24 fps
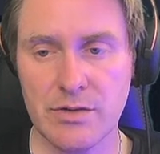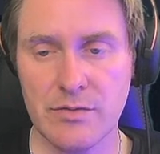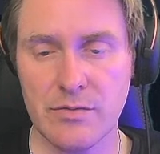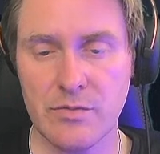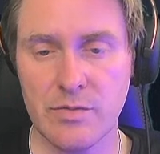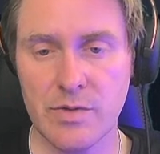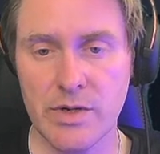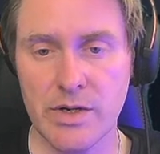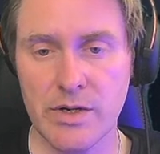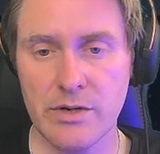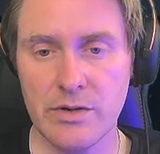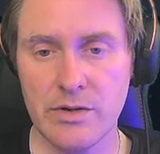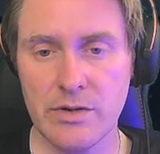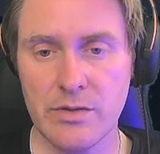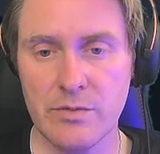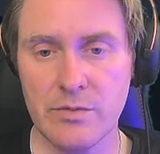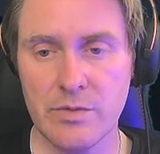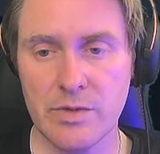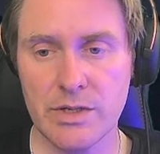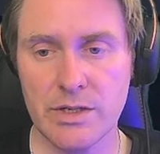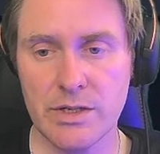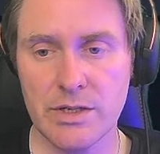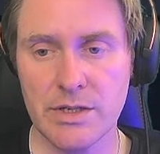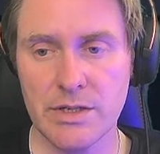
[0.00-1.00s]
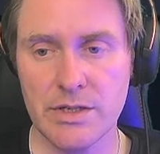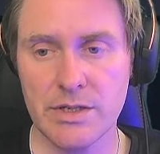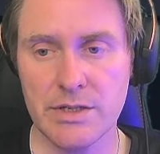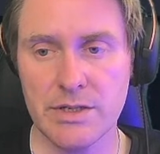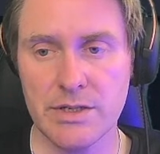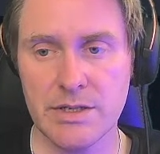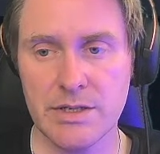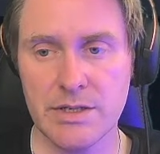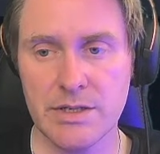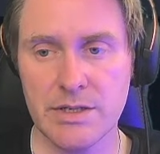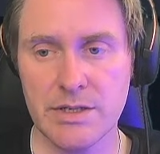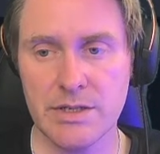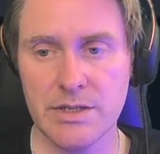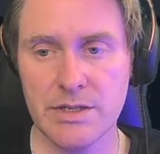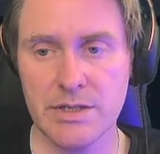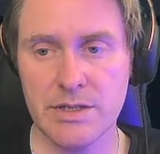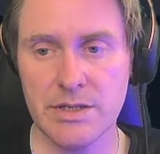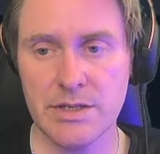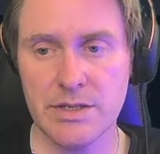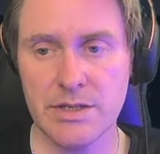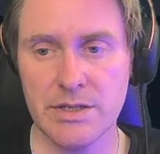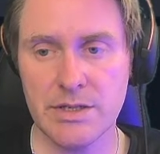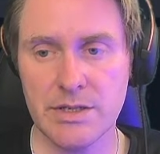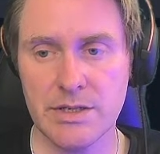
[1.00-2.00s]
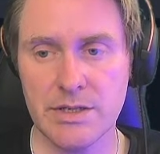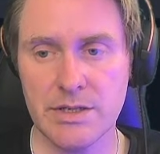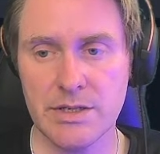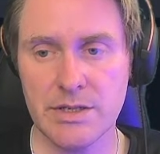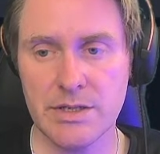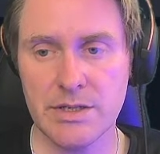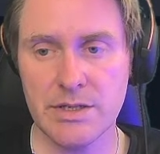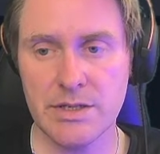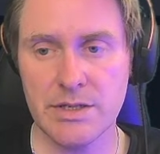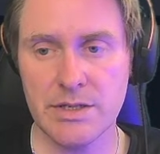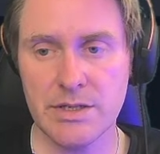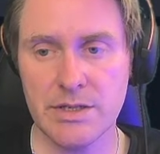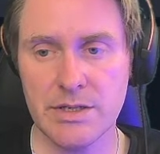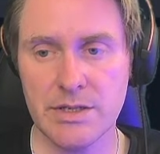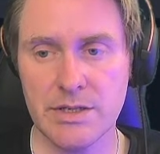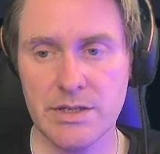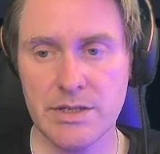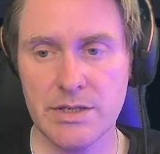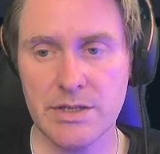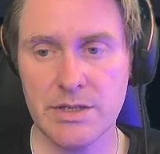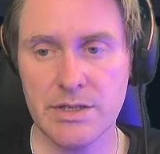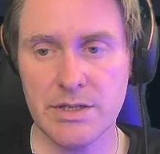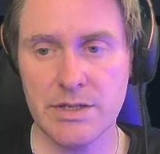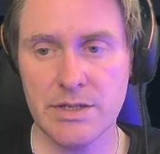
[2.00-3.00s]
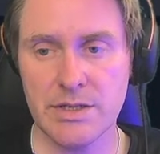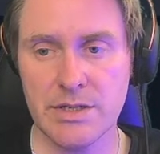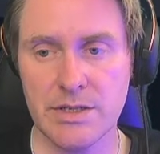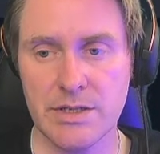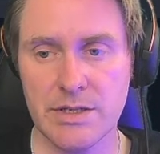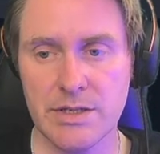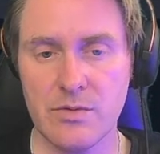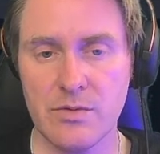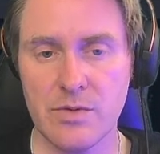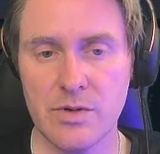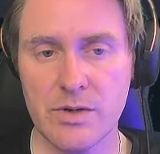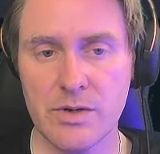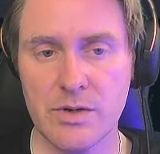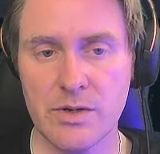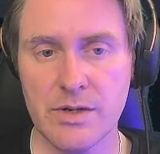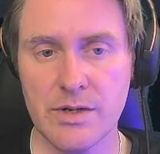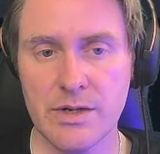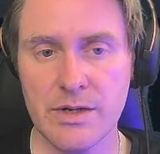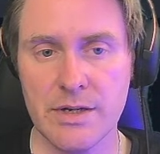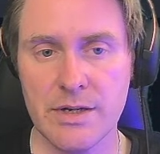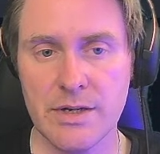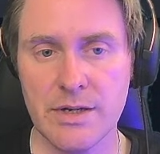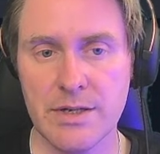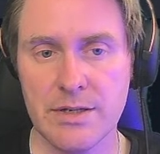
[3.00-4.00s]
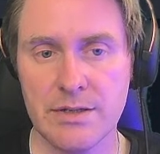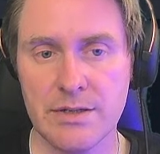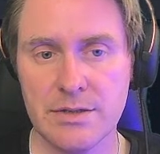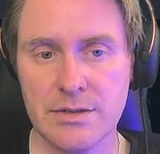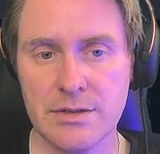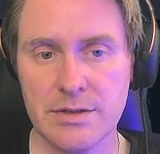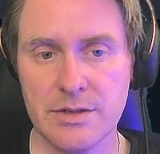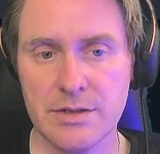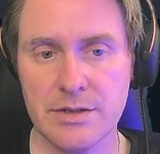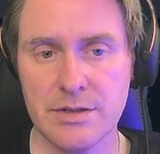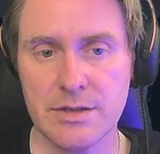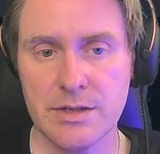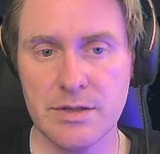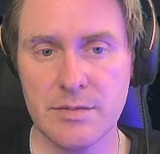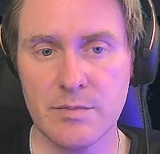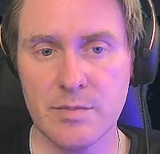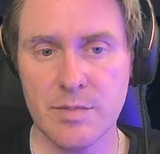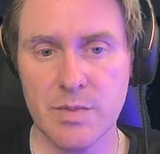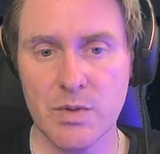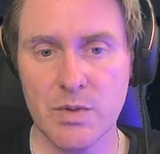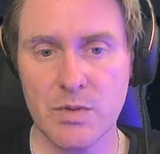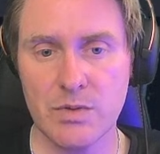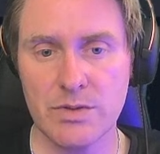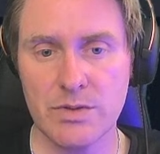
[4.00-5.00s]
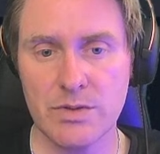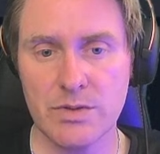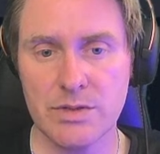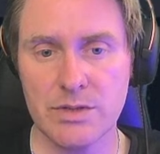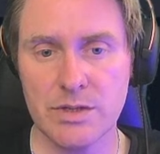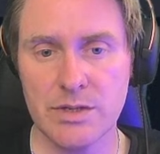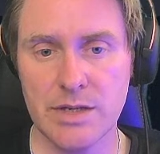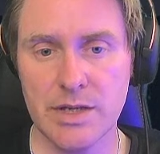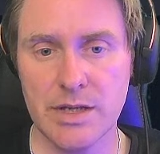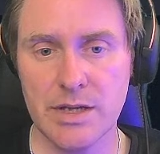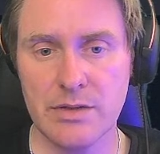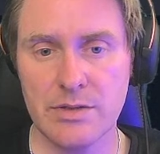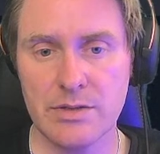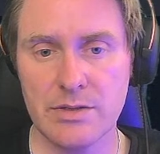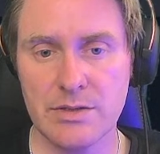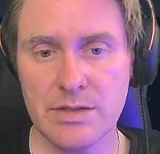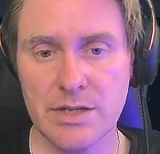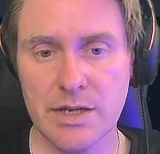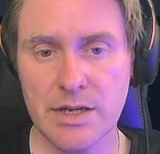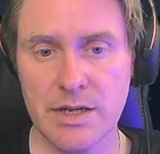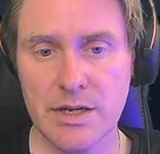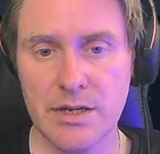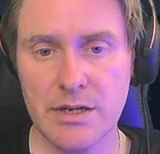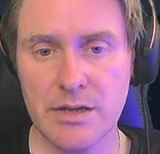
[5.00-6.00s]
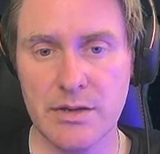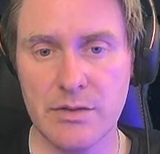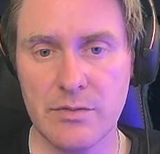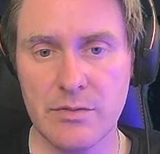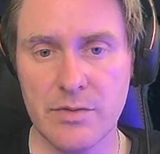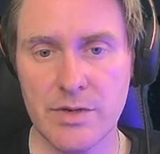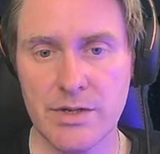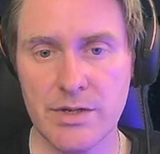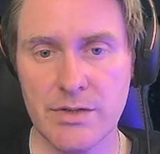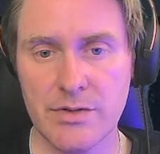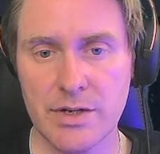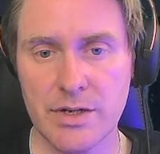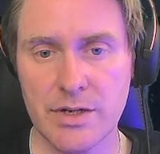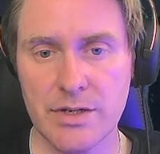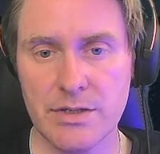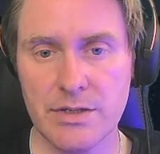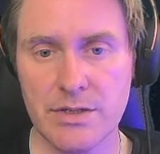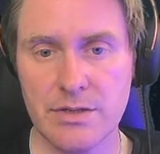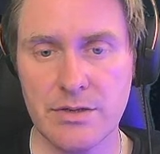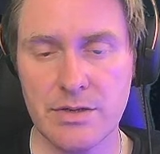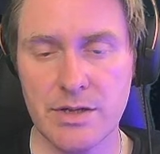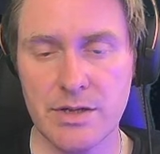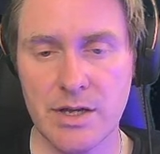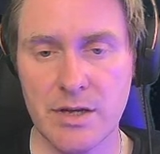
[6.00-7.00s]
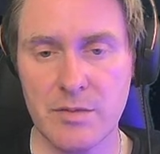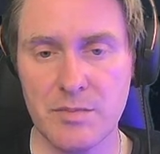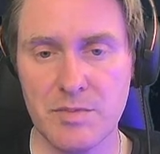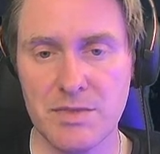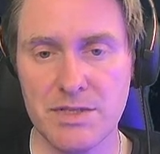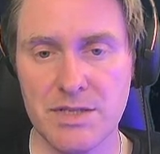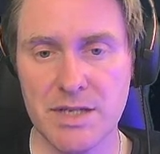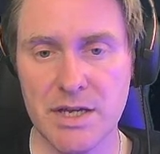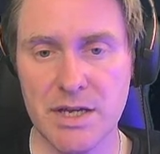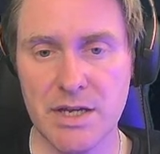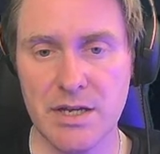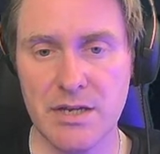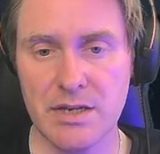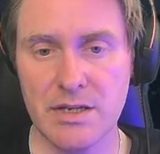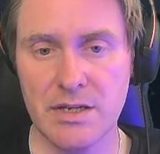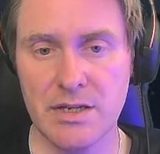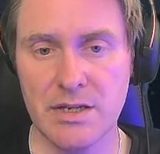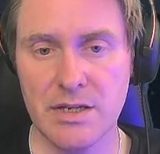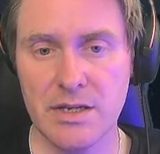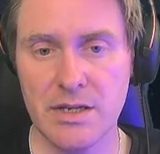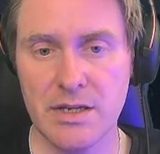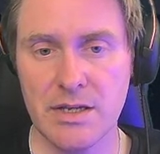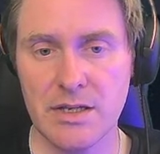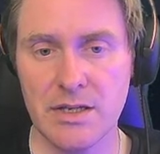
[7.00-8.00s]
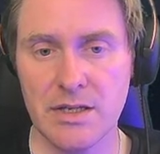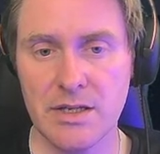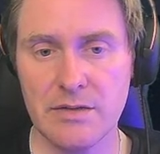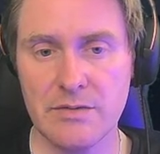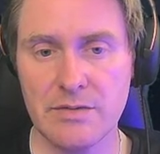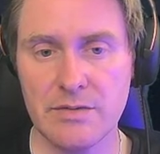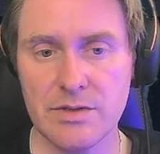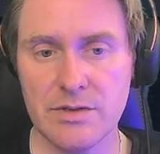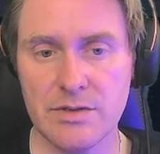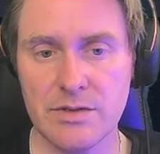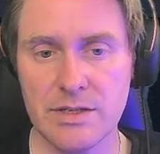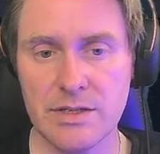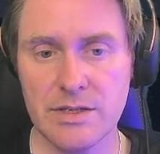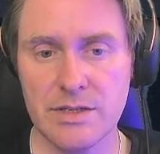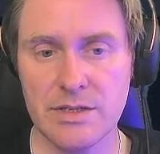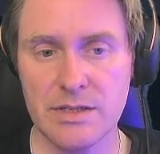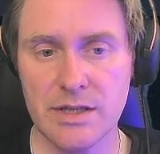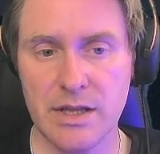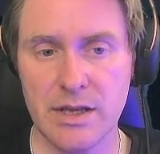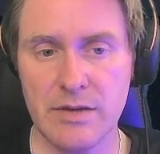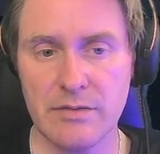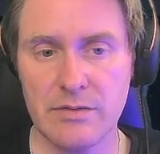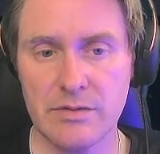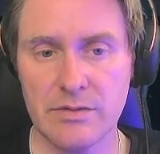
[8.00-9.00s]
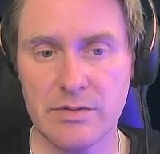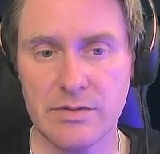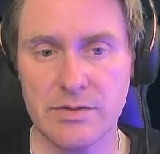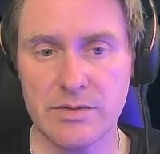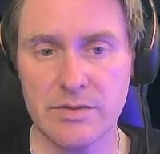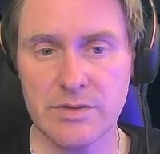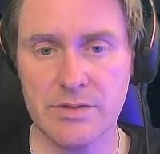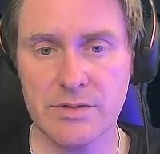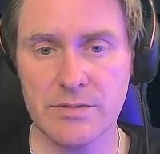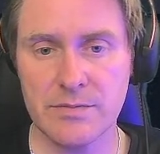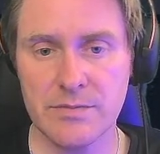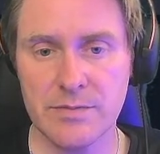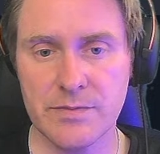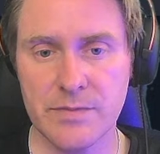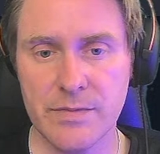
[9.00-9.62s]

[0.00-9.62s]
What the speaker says: of where it would continue if it wants to go lower. So this impulse to the downside and the retrace to the upside gives you these levels,